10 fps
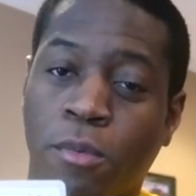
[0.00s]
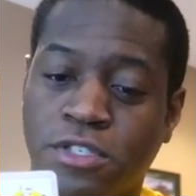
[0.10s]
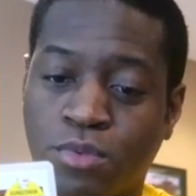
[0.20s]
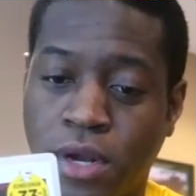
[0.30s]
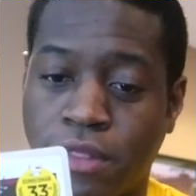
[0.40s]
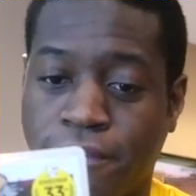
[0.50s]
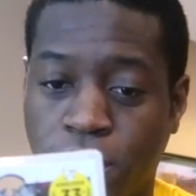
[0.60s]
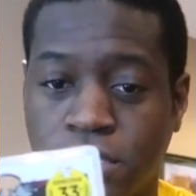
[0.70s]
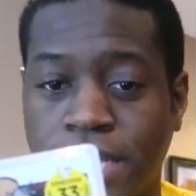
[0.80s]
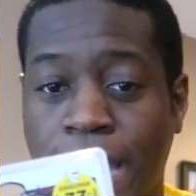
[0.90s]
which is one of the
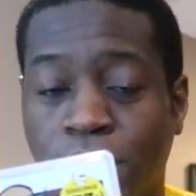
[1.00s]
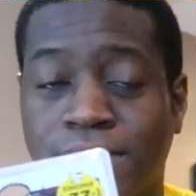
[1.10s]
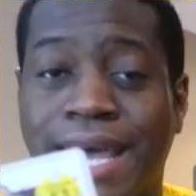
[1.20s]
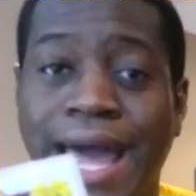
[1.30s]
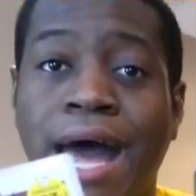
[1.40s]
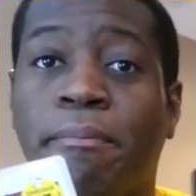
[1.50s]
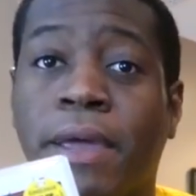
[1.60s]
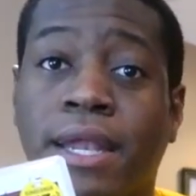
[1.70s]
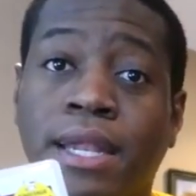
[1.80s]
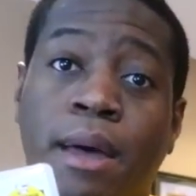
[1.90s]
first titles that I
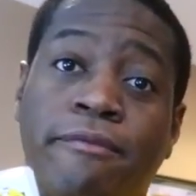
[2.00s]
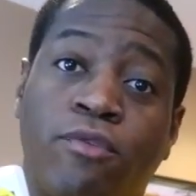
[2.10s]
picked up